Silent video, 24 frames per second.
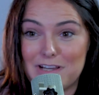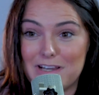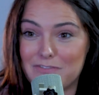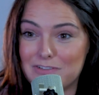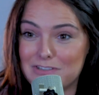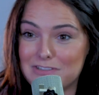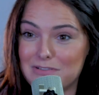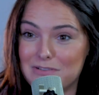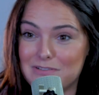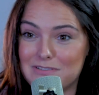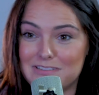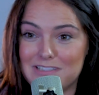
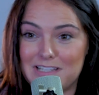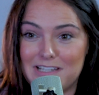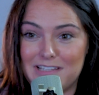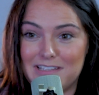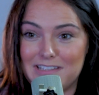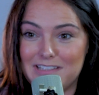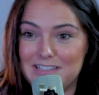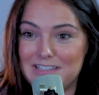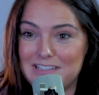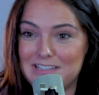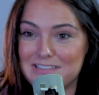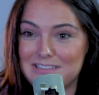ever so
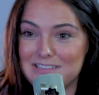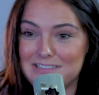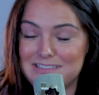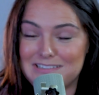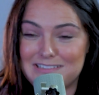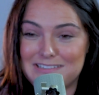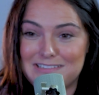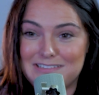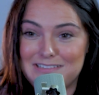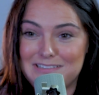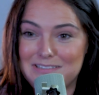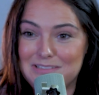slightly
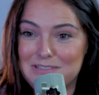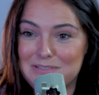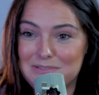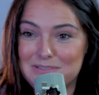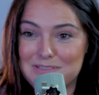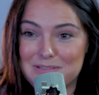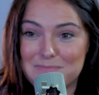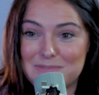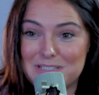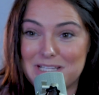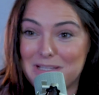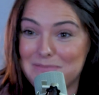because, you know,
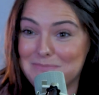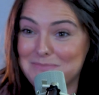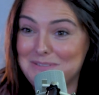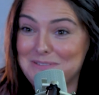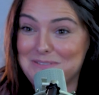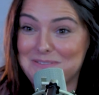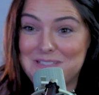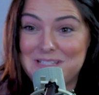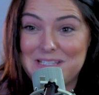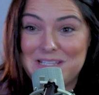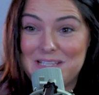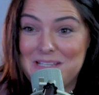
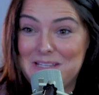sometimes